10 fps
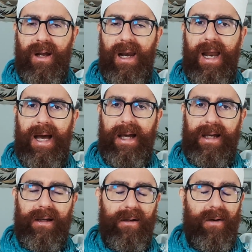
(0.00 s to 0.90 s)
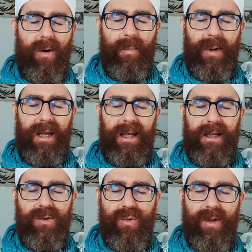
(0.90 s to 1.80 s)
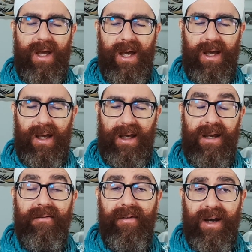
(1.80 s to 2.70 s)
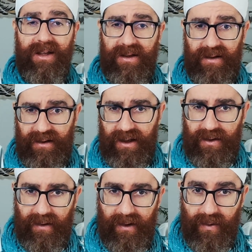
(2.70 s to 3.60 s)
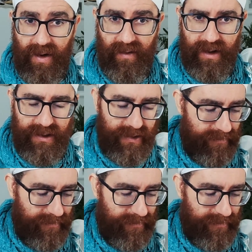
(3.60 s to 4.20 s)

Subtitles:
like opening into the infinite, into the universe.